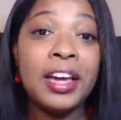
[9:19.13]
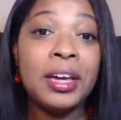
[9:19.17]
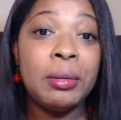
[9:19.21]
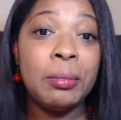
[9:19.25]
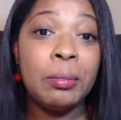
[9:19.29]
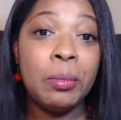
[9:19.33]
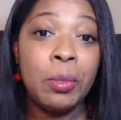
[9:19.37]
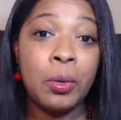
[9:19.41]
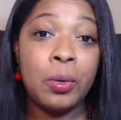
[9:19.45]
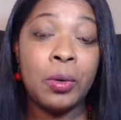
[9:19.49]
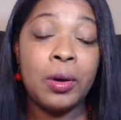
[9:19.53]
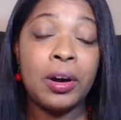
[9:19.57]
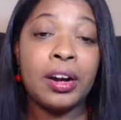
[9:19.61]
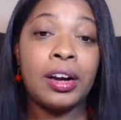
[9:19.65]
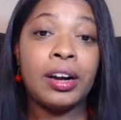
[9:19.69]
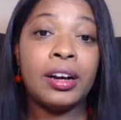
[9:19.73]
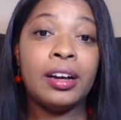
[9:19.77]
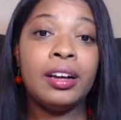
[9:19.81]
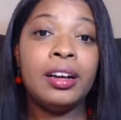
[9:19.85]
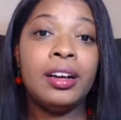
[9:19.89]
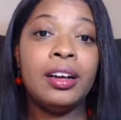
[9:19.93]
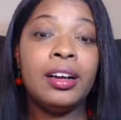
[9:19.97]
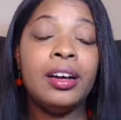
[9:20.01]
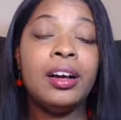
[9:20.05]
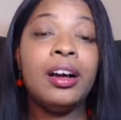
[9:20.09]
more
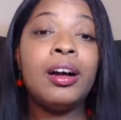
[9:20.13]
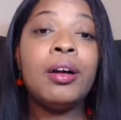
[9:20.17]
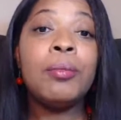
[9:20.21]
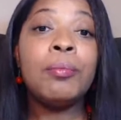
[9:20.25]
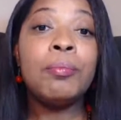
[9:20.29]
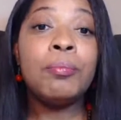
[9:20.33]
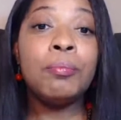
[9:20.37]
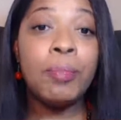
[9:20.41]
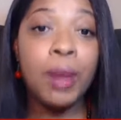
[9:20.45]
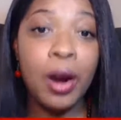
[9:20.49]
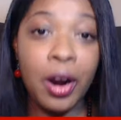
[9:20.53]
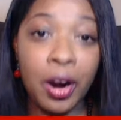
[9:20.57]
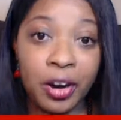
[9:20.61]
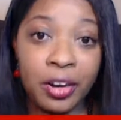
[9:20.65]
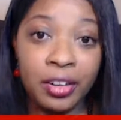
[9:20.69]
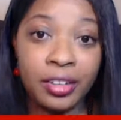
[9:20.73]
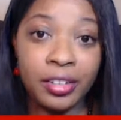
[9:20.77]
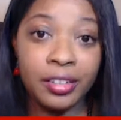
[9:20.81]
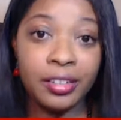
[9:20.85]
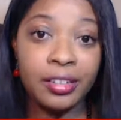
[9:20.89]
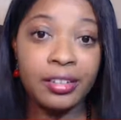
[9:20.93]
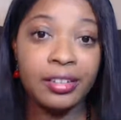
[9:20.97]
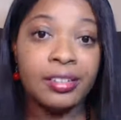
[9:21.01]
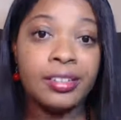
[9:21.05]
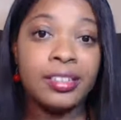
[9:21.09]

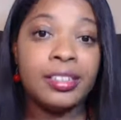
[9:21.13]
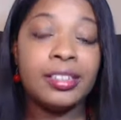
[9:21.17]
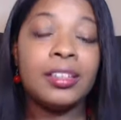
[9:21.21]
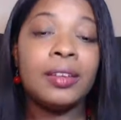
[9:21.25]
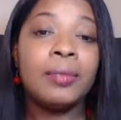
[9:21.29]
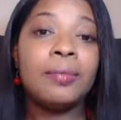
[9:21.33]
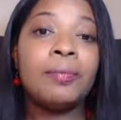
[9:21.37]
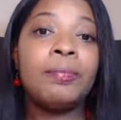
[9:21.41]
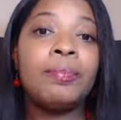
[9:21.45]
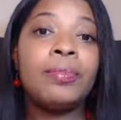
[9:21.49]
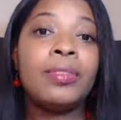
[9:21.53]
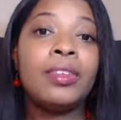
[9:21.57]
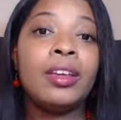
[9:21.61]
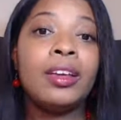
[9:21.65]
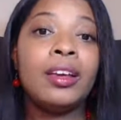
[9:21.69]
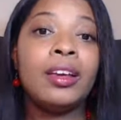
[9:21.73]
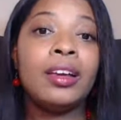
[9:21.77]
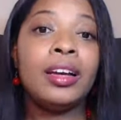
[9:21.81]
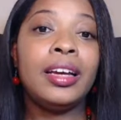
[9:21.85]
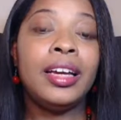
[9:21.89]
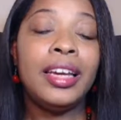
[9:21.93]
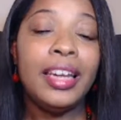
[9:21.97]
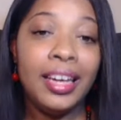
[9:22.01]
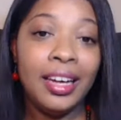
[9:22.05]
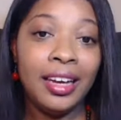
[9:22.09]
murders
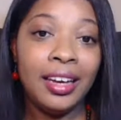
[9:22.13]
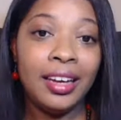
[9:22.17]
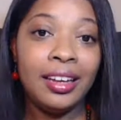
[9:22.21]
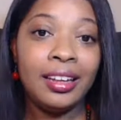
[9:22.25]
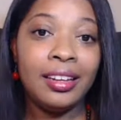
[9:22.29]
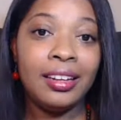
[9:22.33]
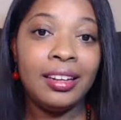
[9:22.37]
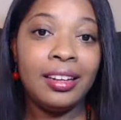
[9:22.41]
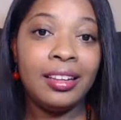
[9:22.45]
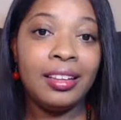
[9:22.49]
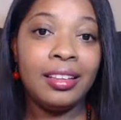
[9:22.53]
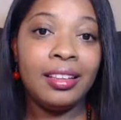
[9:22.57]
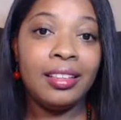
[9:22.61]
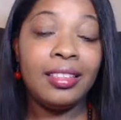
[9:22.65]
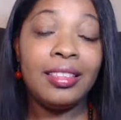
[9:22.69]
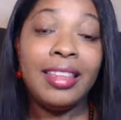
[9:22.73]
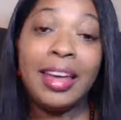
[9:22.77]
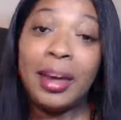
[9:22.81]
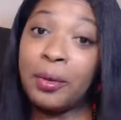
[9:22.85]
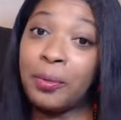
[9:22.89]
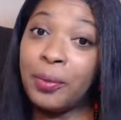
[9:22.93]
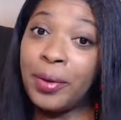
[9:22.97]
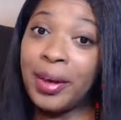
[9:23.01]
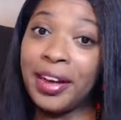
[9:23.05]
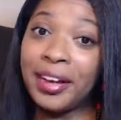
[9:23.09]
in
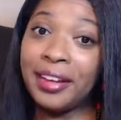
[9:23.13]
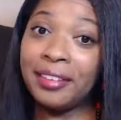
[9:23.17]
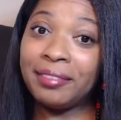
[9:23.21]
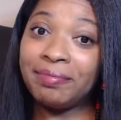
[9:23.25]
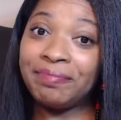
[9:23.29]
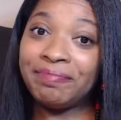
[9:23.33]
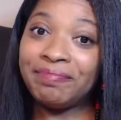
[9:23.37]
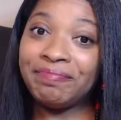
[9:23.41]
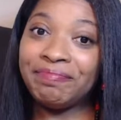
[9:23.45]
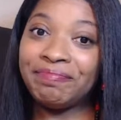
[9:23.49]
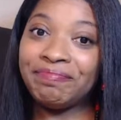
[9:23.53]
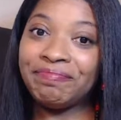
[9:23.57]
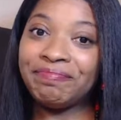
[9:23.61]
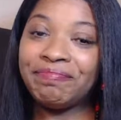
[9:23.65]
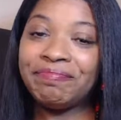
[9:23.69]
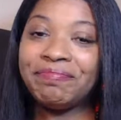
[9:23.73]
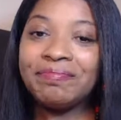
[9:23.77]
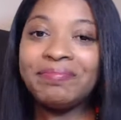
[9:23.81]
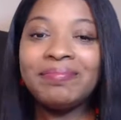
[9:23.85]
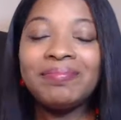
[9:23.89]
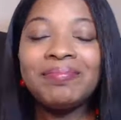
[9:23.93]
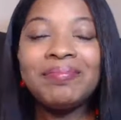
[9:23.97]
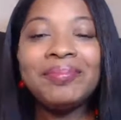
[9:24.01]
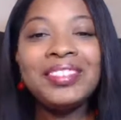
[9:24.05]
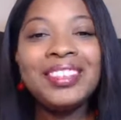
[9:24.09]
that way.
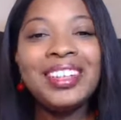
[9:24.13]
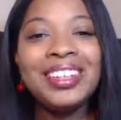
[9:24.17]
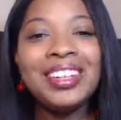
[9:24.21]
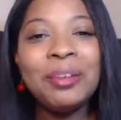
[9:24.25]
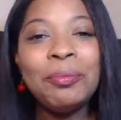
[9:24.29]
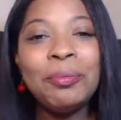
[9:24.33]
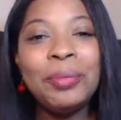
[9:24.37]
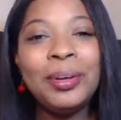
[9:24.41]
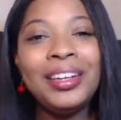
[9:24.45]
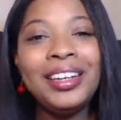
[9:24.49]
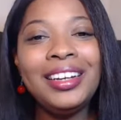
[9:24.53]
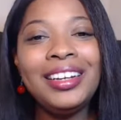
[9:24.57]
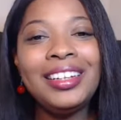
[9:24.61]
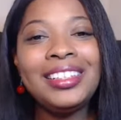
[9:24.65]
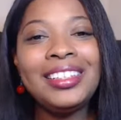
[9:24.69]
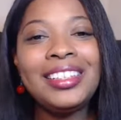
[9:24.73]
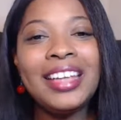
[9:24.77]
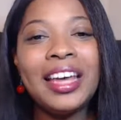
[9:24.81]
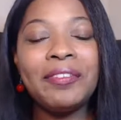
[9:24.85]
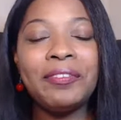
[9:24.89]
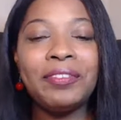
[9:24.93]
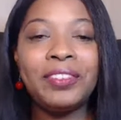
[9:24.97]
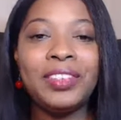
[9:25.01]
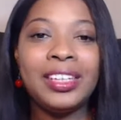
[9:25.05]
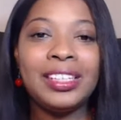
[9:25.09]
But it is
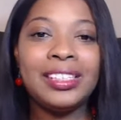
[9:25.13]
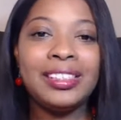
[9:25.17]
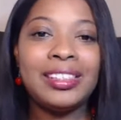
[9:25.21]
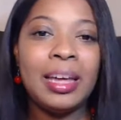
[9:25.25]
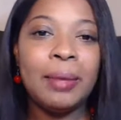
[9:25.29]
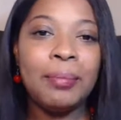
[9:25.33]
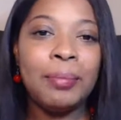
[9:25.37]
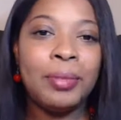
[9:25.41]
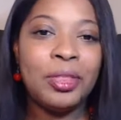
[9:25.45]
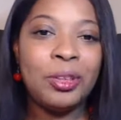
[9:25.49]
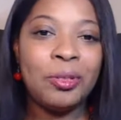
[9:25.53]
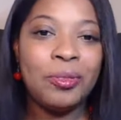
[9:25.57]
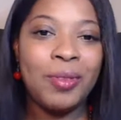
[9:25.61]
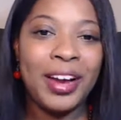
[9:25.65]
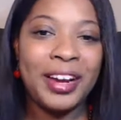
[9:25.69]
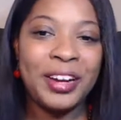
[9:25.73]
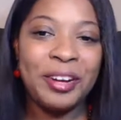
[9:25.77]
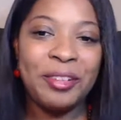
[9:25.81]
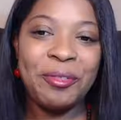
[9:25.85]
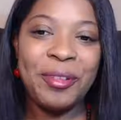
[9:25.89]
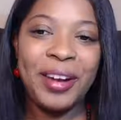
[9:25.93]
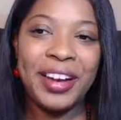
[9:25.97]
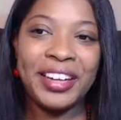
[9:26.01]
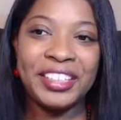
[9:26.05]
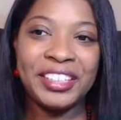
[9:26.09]
definitely a step in the right
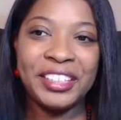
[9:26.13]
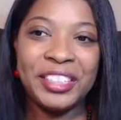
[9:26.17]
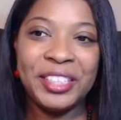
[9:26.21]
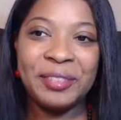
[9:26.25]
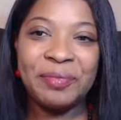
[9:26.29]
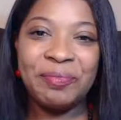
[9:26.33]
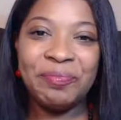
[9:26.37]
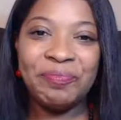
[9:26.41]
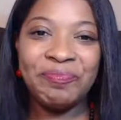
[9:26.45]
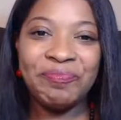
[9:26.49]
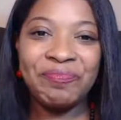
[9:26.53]
direction.